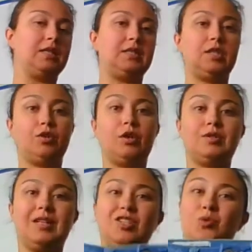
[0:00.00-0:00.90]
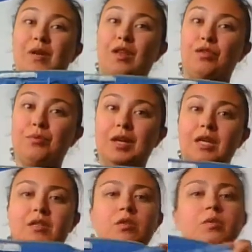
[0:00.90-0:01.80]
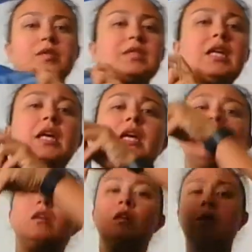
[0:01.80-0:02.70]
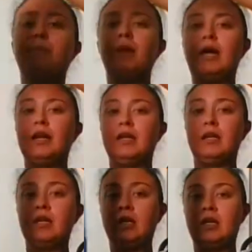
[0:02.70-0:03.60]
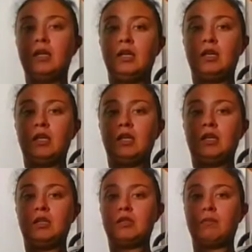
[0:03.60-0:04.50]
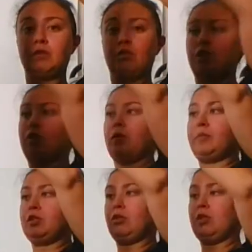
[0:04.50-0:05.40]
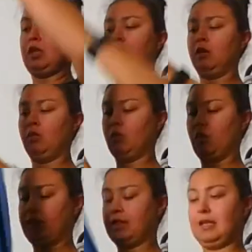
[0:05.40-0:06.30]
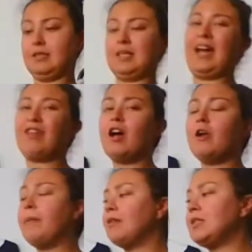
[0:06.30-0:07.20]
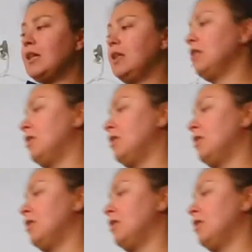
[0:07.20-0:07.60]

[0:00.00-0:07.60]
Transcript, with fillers: Zero size 23, so we'll see. But some little cutie patootie will want these. I thought about sending